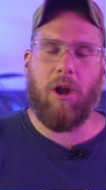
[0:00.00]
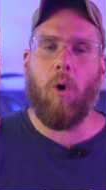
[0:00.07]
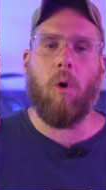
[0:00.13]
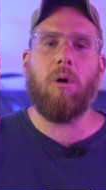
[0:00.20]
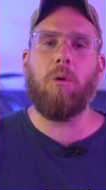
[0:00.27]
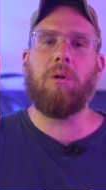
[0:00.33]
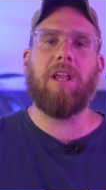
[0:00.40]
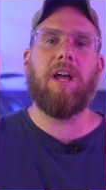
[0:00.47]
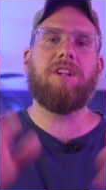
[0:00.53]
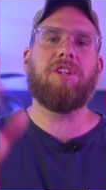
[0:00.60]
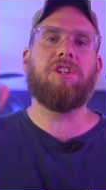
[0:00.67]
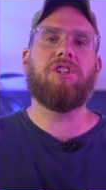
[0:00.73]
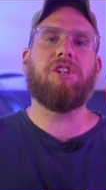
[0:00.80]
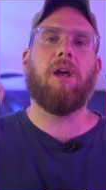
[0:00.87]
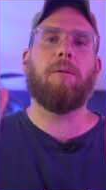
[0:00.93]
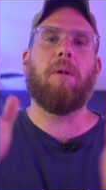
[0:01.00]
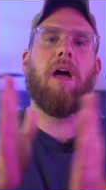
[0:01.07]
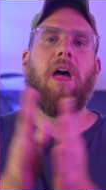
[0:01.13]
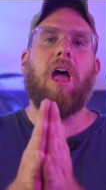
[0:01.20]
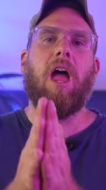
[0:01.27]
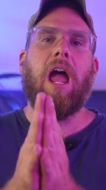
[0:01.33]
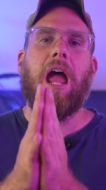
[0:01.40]
Or a relationship.
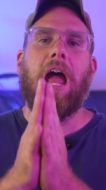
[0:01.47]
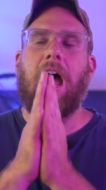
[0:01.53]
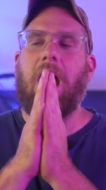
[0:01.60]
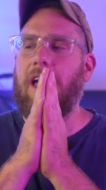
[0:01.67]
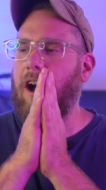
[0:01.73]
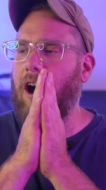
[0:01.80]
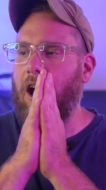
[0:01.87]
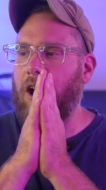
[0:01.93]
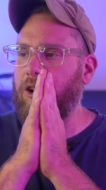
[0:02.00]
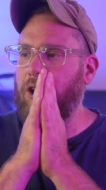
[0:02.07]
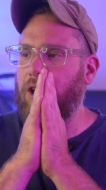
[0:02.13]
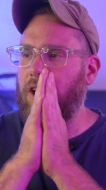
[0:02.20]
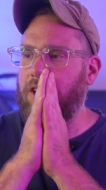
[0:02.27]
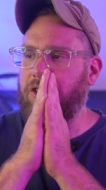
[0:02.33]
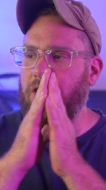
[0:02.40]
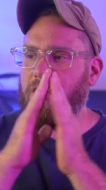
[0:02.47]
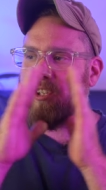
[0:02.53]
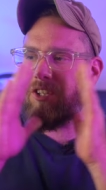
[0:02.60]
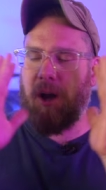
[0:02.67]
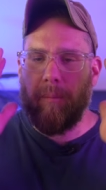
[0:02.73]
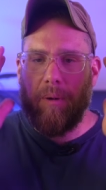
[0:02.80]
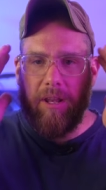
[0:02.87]
Is there
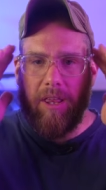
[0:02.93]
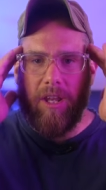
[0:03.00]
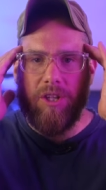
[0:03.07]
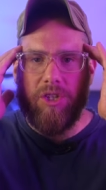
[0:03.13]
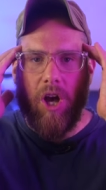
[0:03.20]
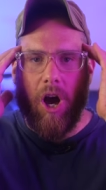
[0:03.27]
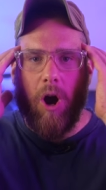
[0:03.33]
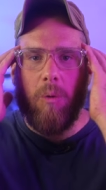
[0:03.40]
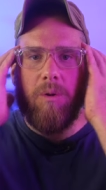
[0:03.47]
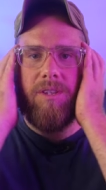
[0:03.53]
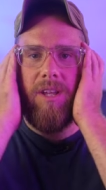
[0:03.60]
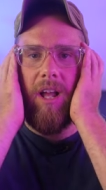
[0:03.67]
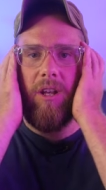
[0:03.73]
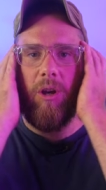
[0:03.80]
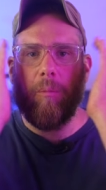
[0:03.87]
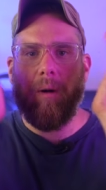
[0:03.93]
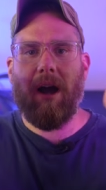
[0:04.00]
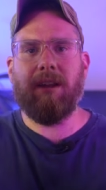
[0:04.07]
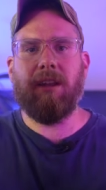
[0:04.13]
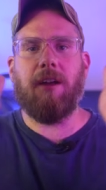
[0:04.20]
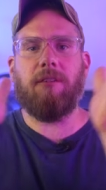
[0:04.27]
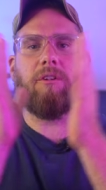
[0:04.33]
somebody that's always on your
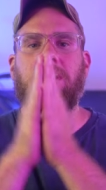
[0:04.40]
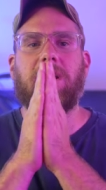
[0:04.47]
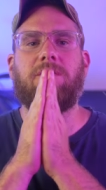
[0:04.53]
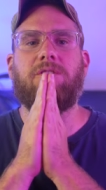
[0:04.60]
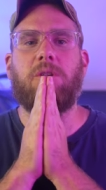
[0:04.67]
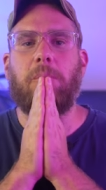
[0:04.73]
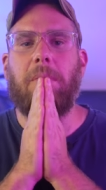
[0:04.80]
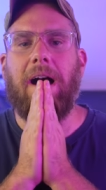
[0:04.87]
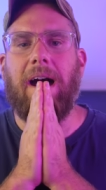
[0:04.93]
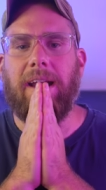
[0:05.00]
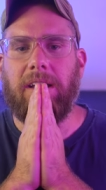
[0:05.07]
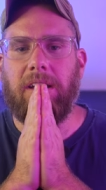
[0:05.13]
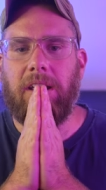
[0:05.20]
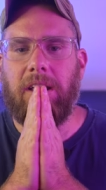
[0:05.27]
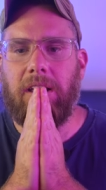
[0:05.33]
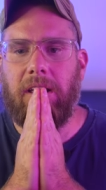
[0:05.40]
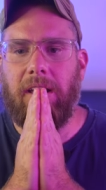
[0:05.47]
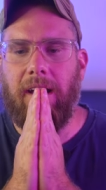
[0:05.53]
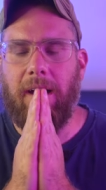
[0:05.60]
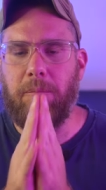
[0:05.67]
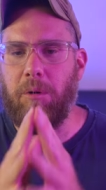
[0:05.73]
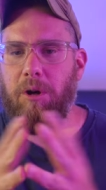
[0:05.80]
mind, never leaves your mind,
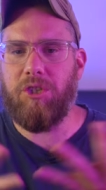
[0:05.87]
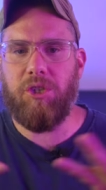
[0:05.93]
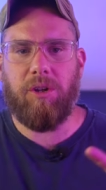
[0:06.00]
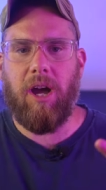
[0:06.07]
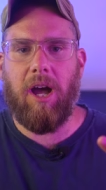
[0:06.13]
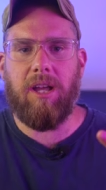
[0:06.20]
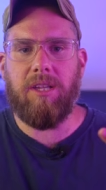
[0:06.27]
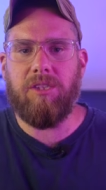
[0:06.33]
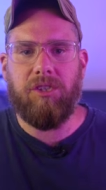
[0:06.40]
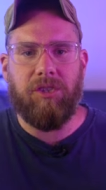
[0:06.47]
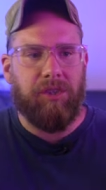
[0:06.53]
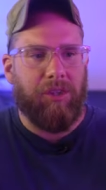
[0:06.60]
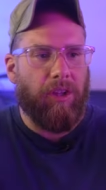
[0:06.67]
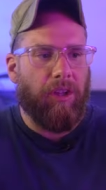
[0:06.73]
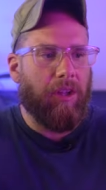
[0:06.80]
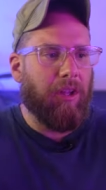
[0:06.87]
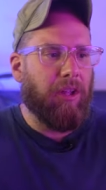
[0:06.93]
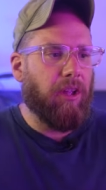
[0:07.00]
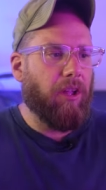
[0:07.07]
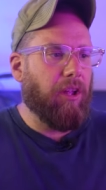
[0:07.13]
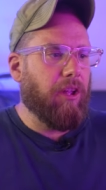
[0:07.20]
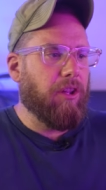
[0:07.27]
but you guys
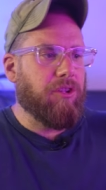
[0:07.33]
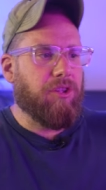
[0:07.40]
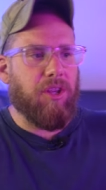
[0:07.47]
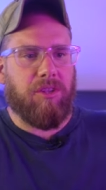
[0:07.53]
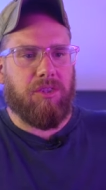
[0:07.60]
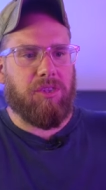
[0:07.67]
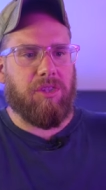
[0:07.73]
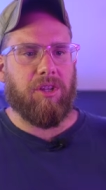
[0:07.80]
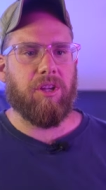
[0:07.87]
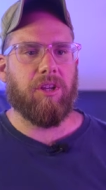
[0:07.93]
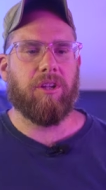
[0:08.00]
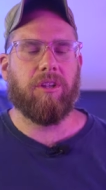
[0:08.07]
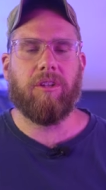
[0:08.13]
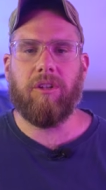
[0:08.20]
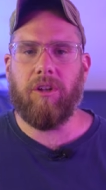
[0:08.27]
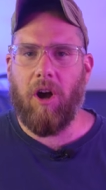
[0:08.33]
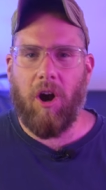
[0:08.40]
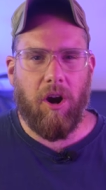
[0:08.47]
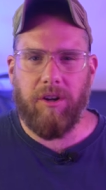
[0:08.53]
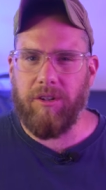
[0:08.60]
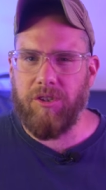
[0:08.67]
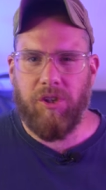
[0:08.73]
just
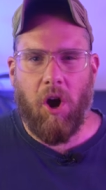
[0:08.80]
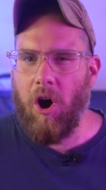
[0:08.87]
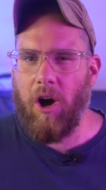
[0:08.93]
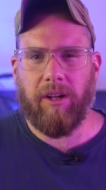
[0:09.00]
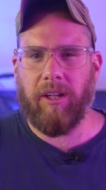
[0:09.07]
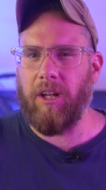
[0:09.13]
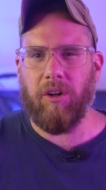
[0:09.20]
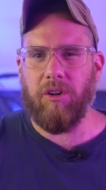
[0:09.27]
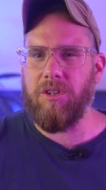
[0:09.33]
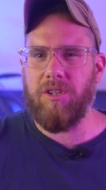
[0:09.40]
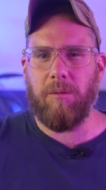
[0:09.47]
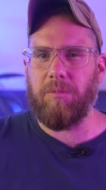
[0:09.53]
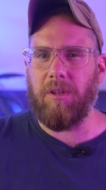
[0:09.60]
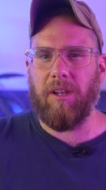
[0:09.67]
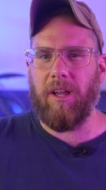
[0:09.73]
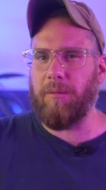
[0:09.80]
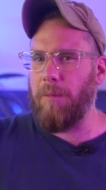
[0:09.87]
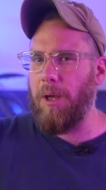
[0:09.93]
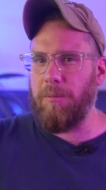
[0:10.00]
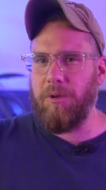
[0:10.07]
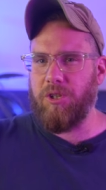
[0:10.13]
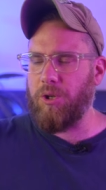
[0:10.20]
aren't talking or something? Like,
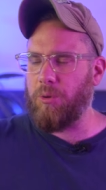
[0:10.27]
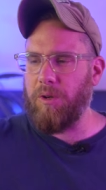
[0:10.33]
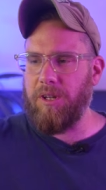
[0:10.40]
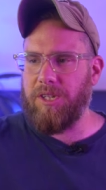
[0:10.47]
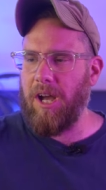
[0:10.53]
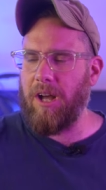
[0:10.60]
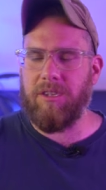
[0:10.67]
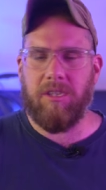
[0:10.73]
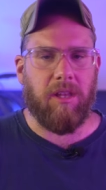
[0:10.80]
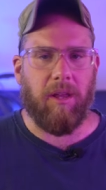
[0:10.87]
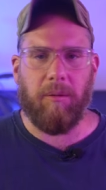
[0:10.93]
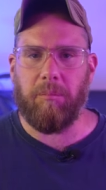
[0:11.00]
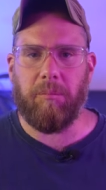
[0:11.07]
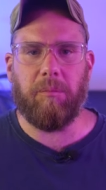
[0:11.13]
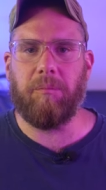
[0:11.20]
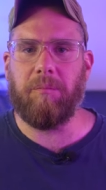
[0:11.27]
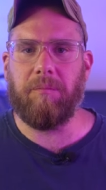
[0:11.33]
maybe you should reach out to them.